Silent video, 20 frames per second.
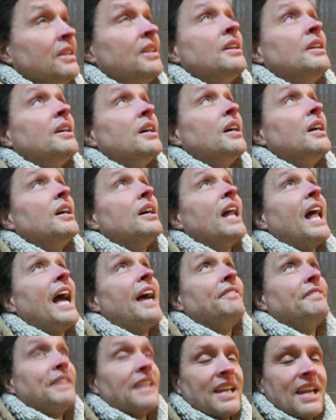
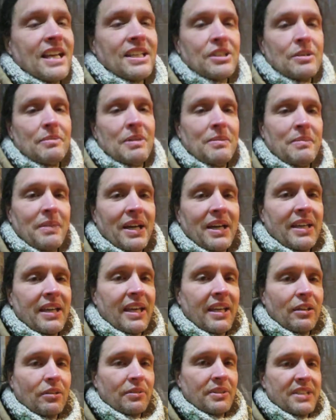Half of that has to be my
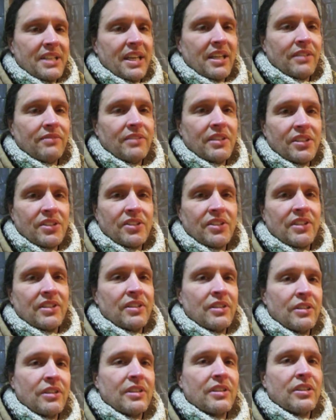anal retentiveness,
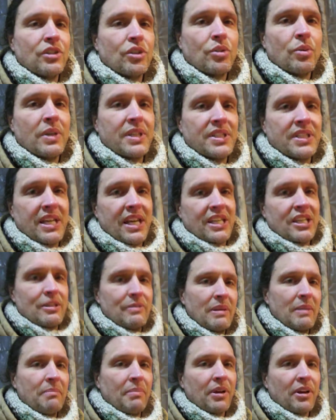and the twist has to
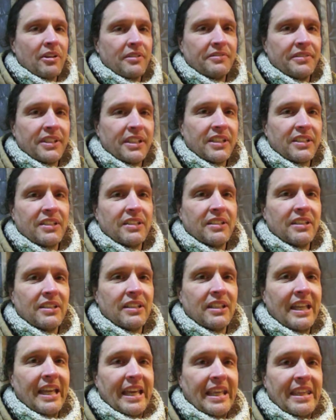be perfect, and the
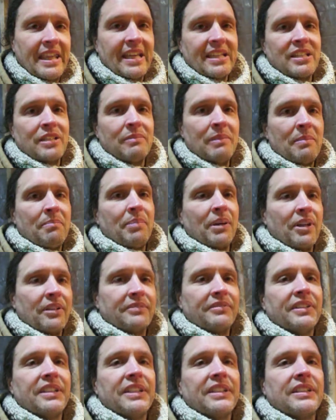length has to be
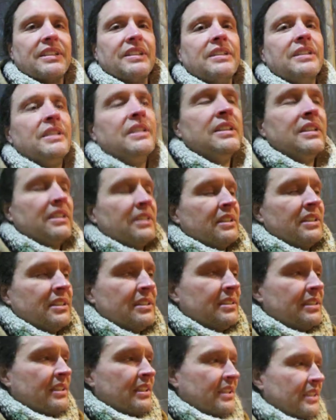perfect, and
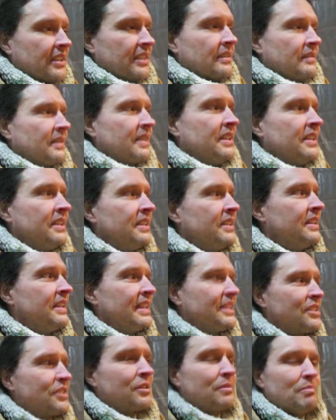
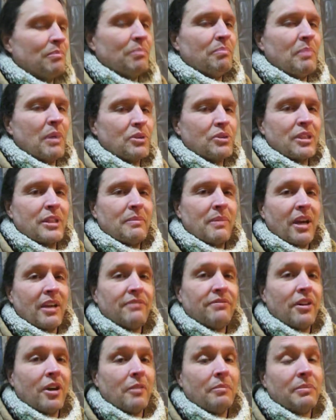that's mostly my
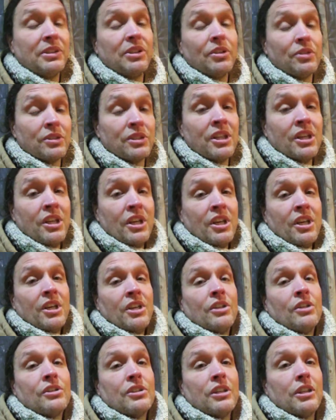fault. But those
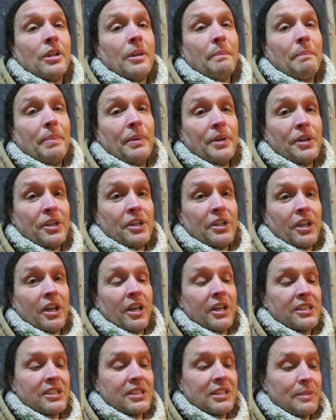little
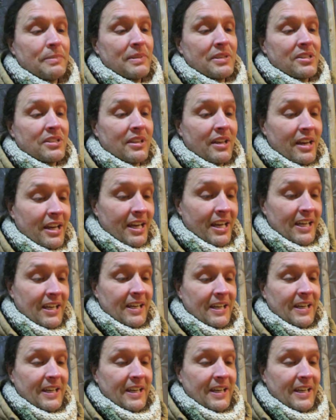slip and slide